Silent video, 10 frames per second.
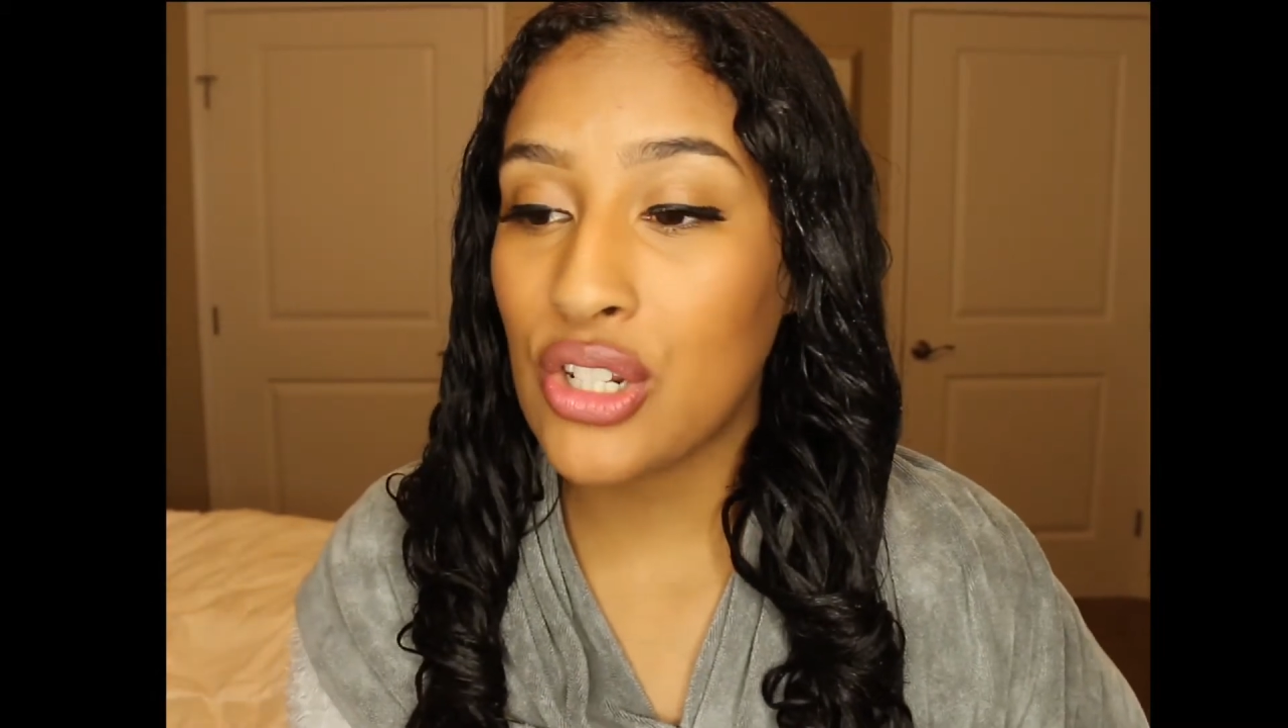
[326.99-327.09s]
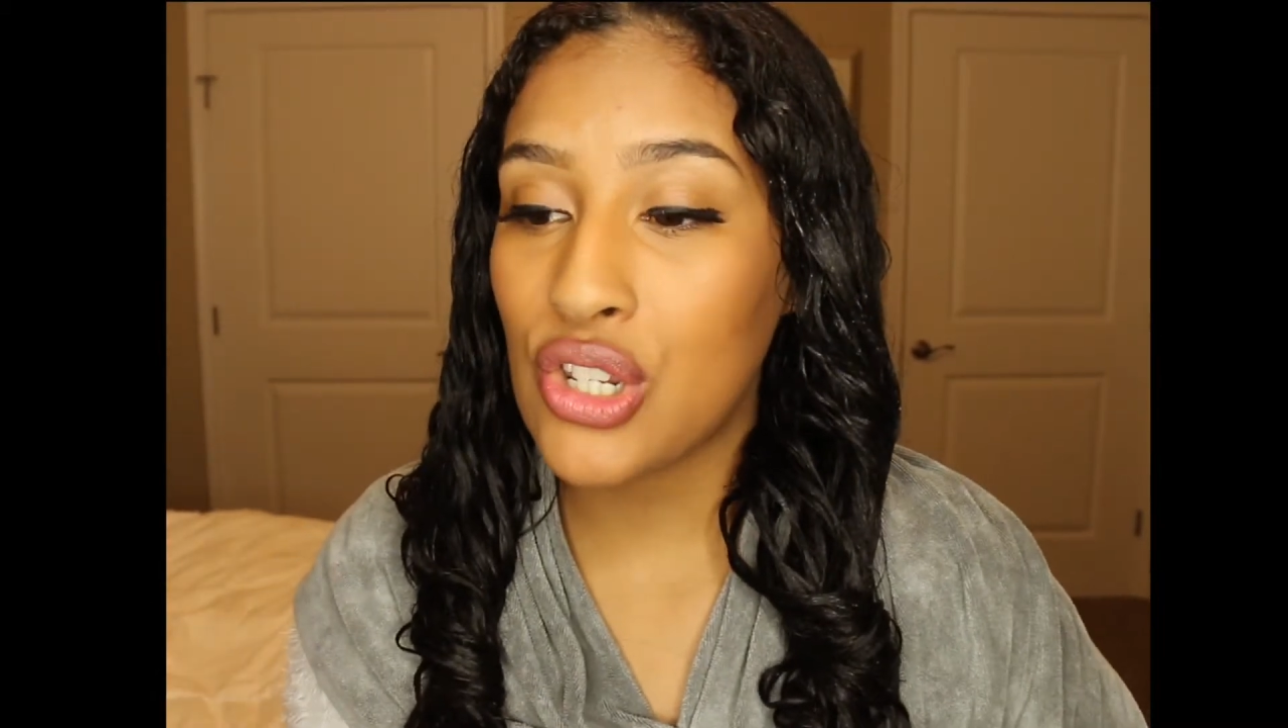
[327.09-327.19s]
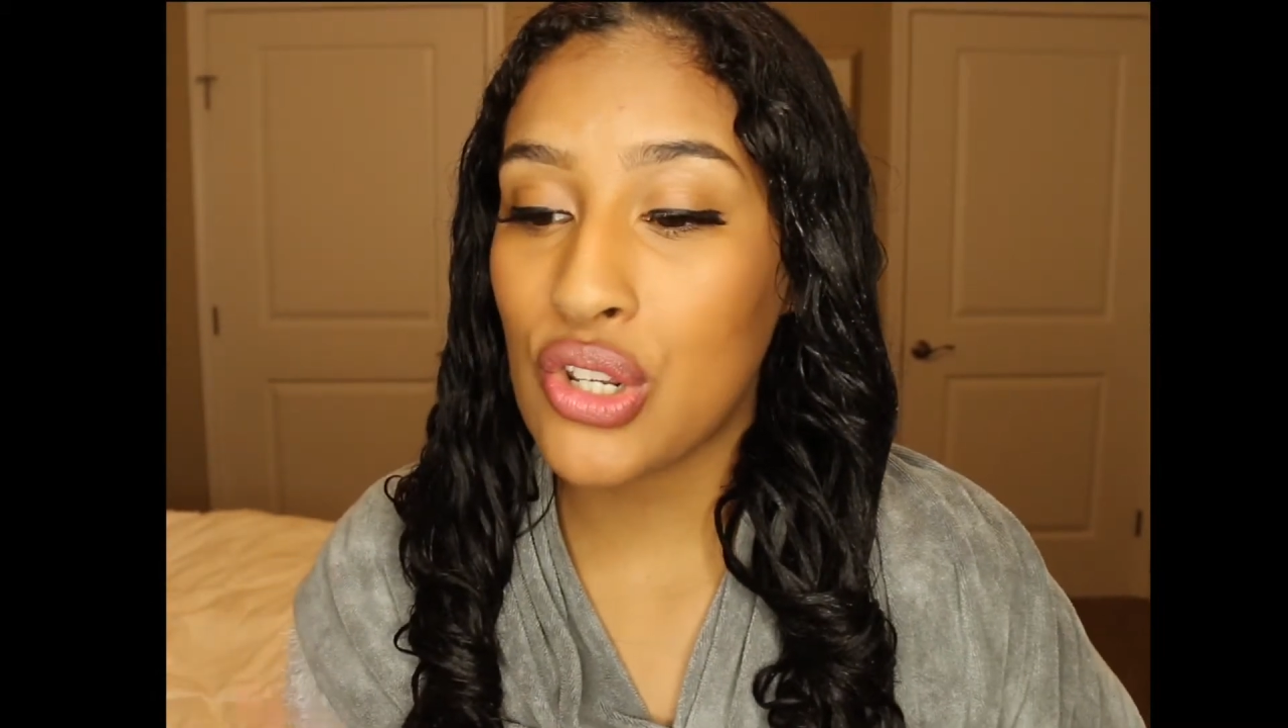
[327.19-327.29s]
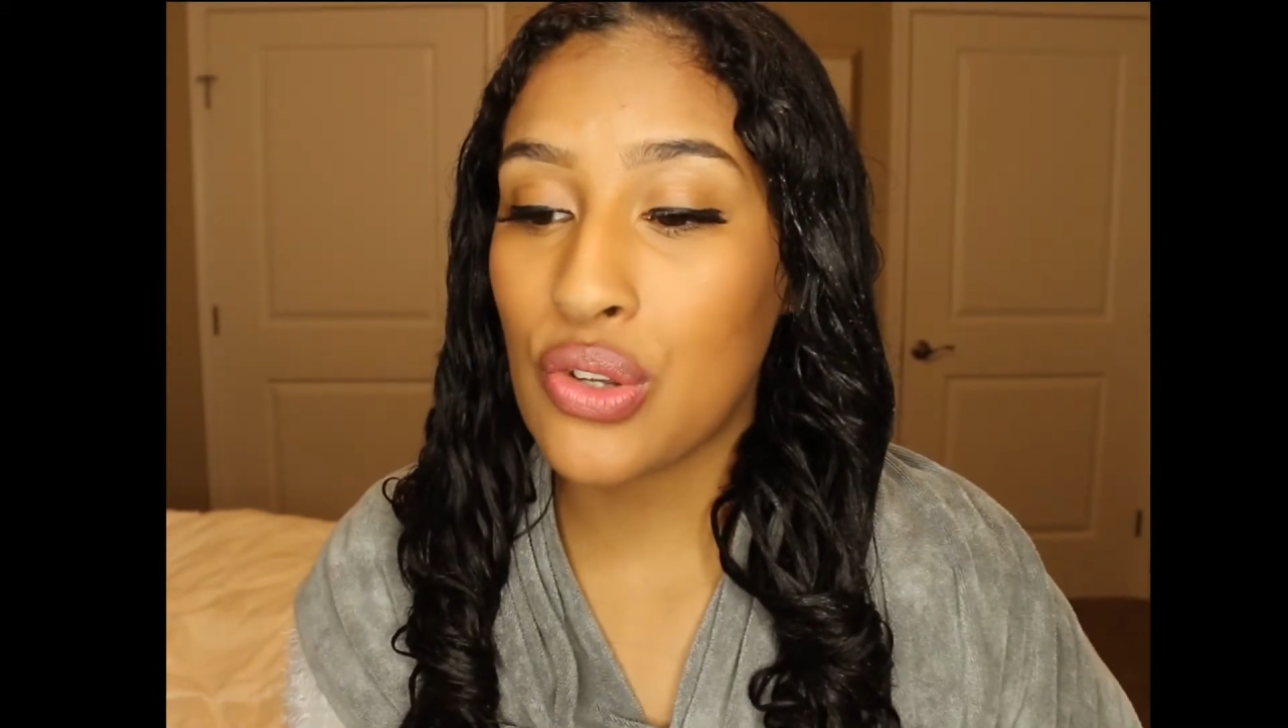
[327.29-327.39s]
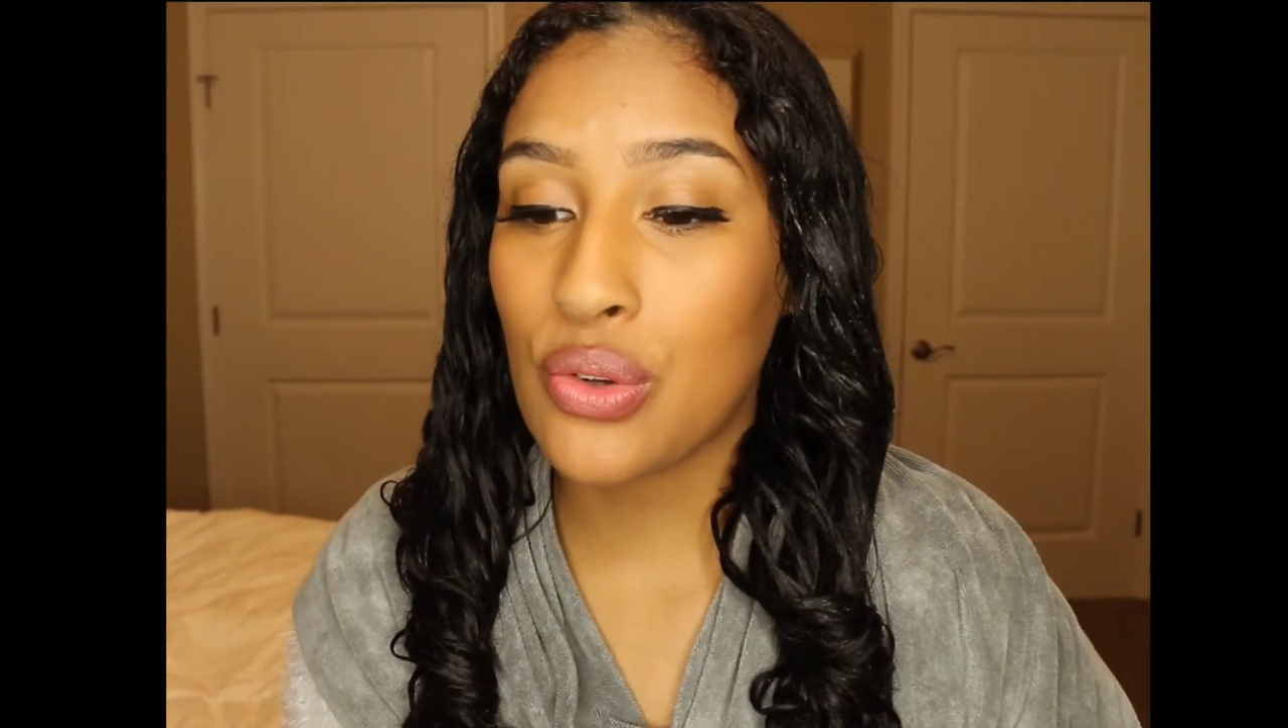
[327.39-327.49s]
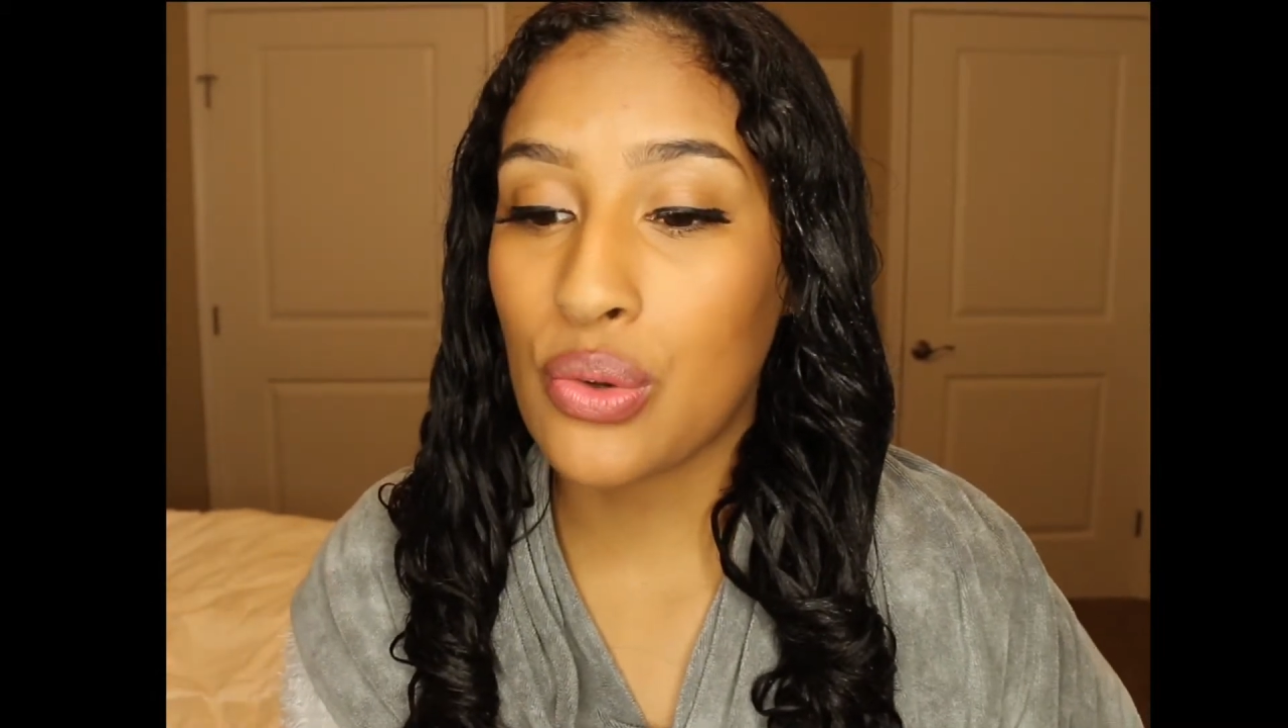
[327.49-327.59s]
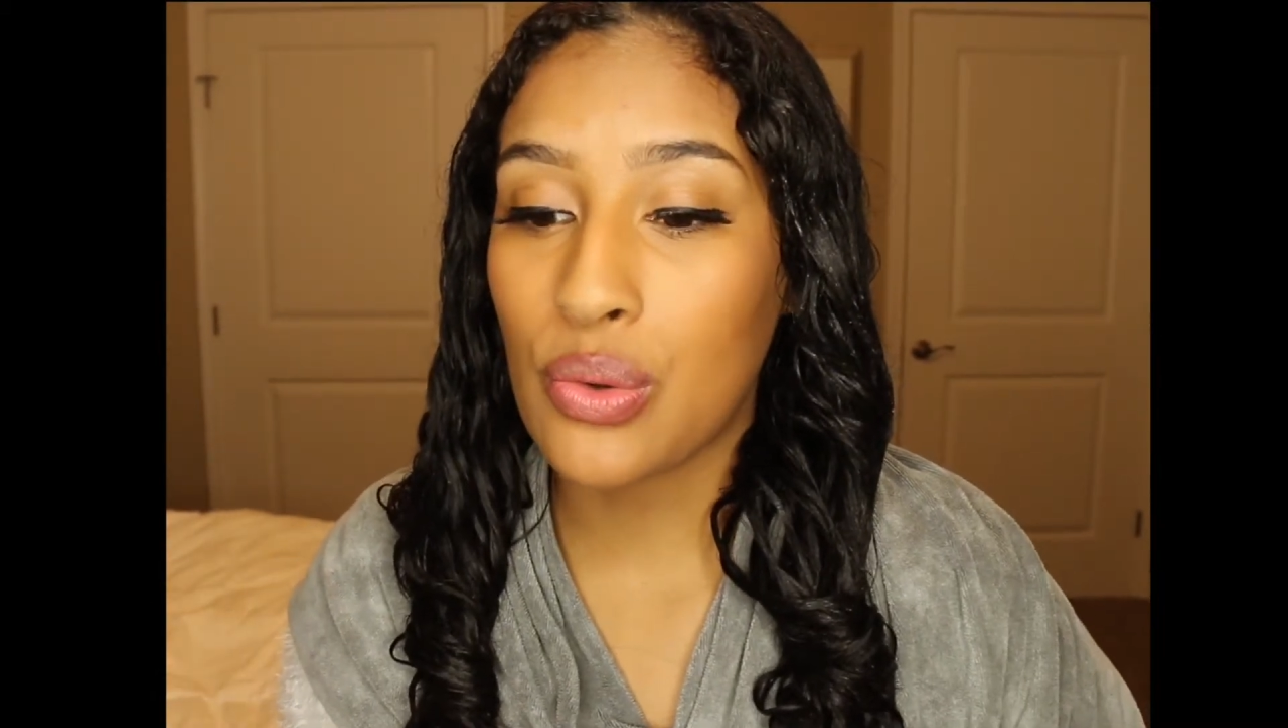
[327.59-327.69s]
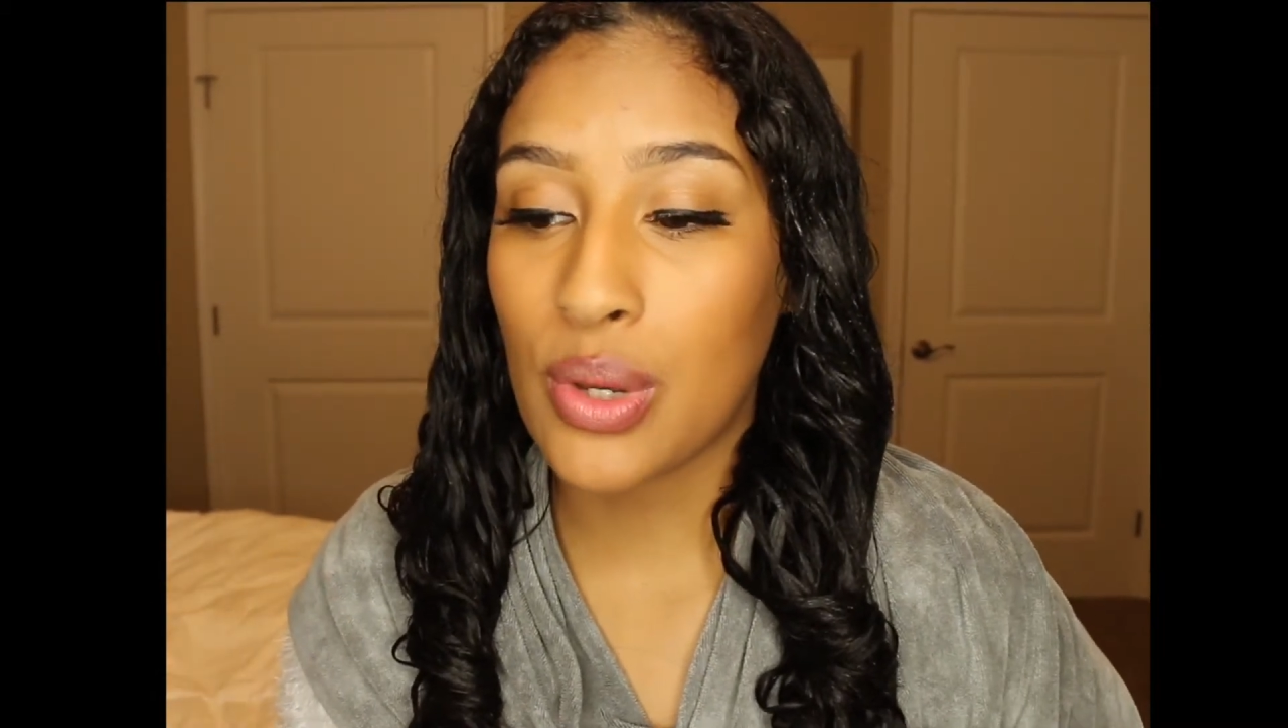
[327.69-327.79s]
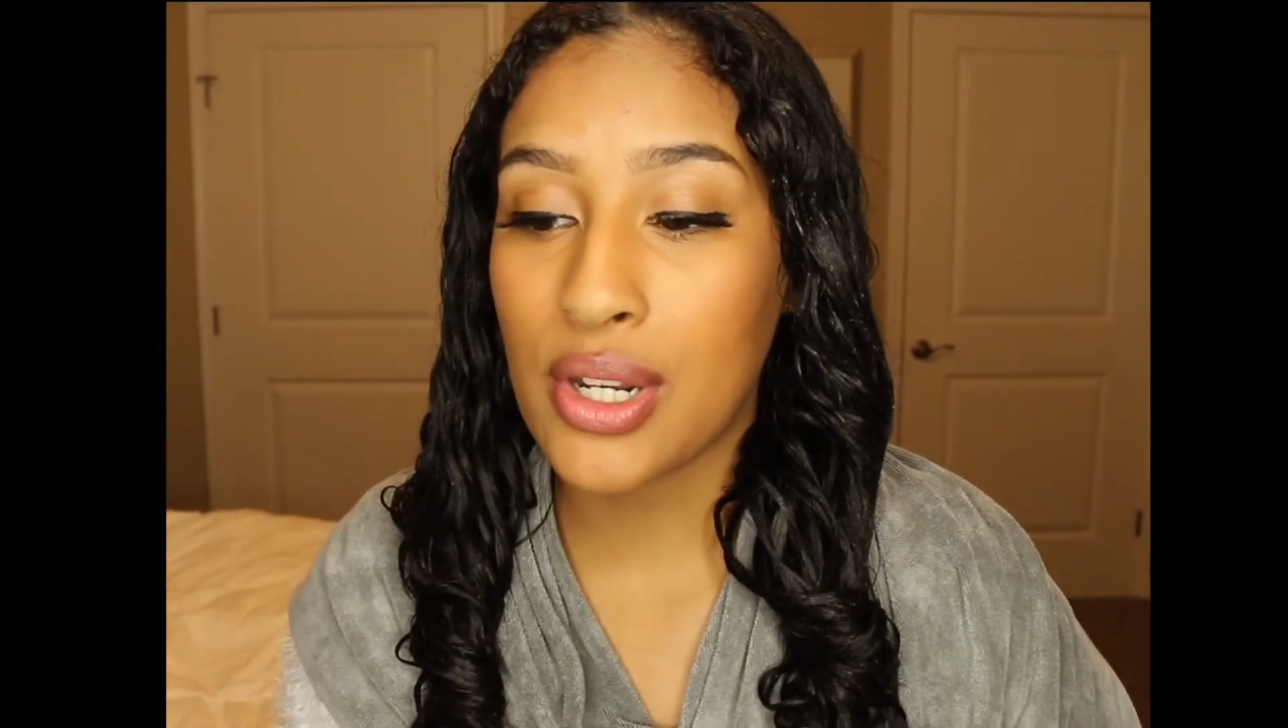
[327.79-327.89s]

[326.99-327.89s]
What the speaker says: to